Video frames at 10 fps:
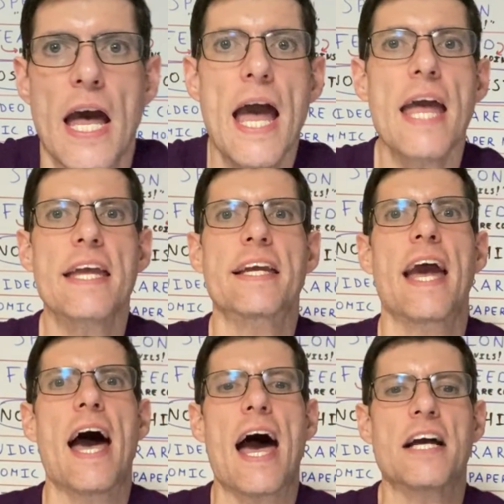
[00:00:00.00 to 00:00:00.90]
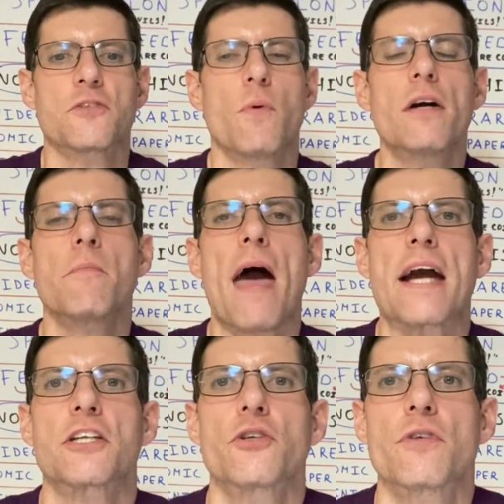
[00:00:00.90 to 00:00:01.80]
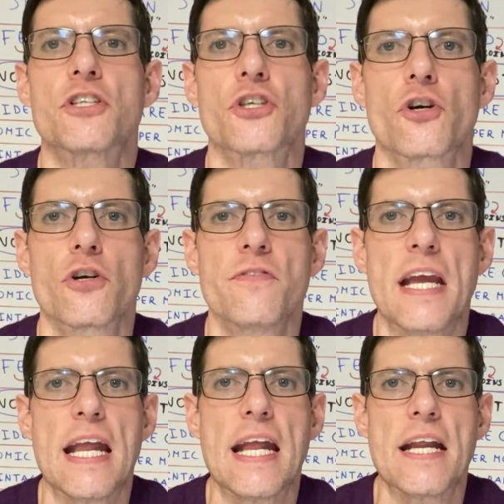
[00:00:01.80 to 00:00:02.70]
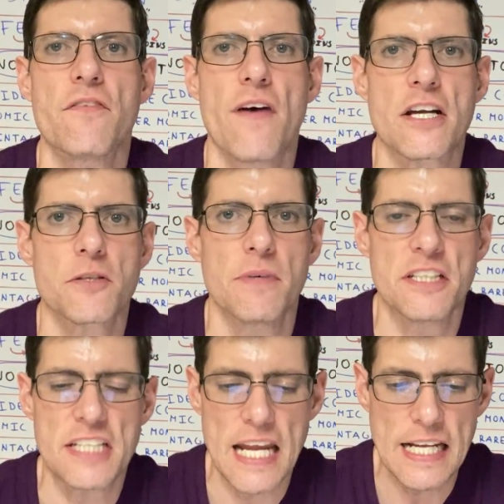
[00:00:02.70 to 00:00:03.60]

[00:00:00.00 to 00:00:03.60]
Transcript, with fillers: Hey guys, welcome back to Reserved Investments.